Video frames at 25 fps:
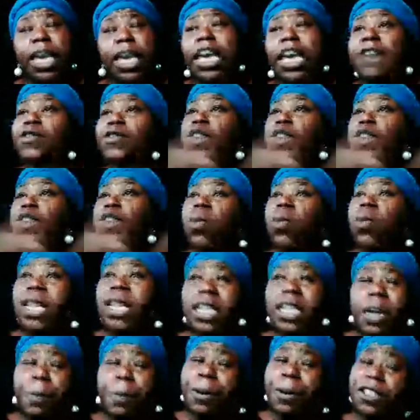If you're
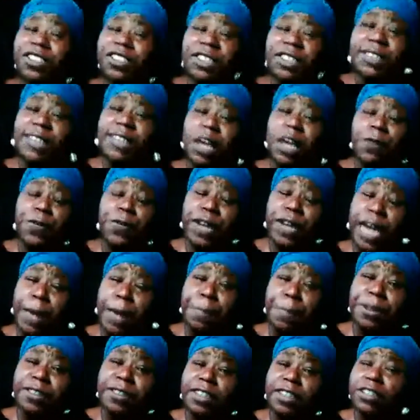willing to put yourself in
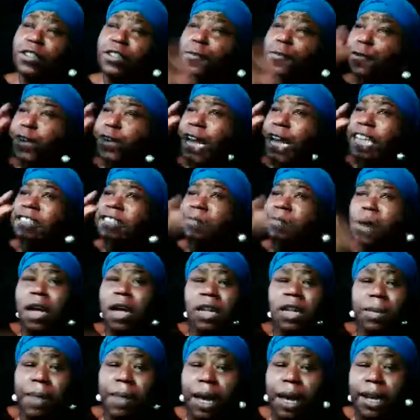that position for that
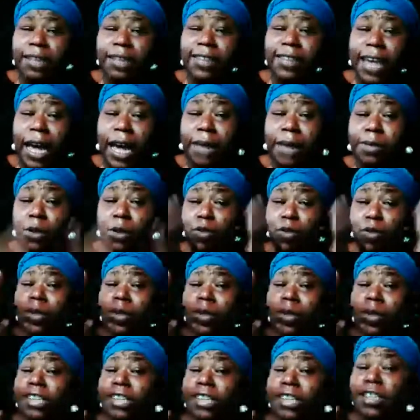small amount of time so you
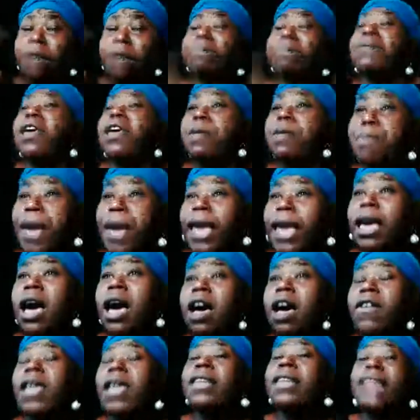can get your big
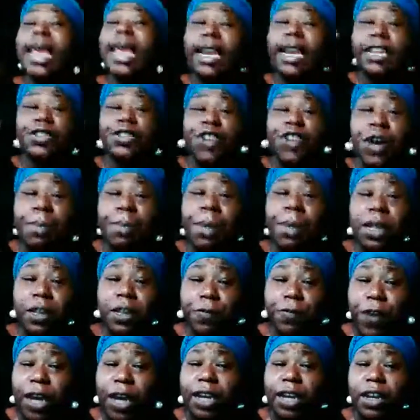payoff, that is your
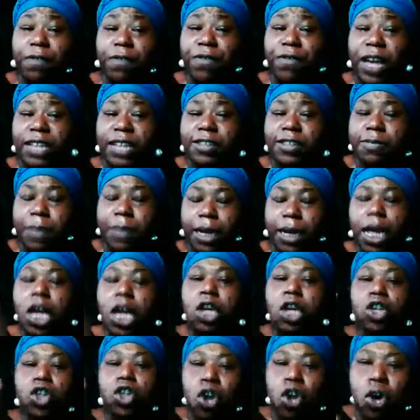motherfucking investment.
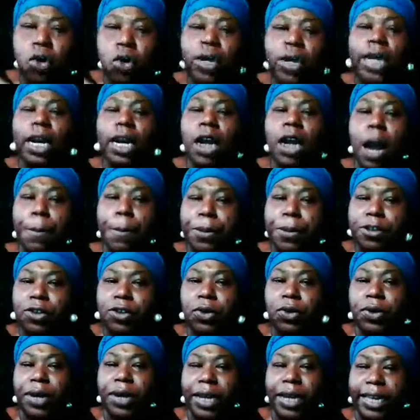You get an
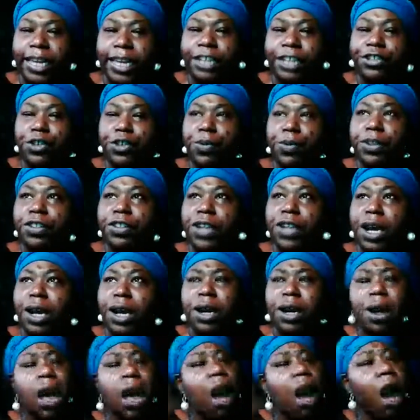opportunity to get your
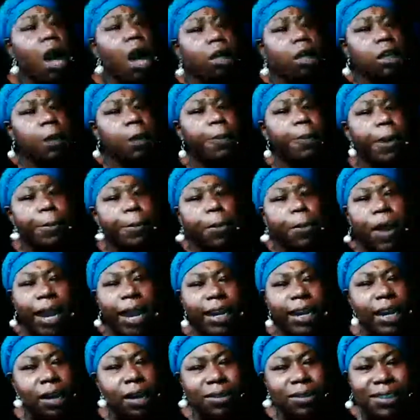return. All of the people
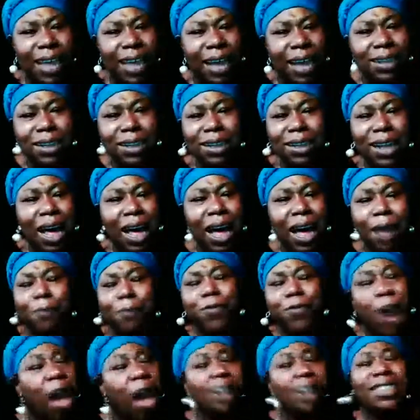hating outside the
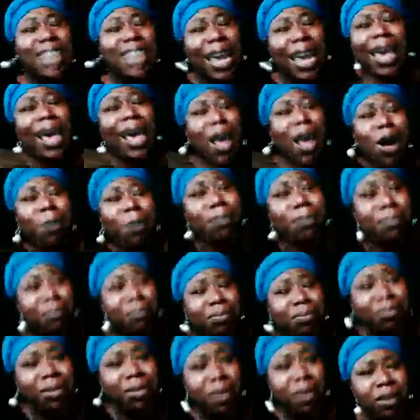club, fuck them.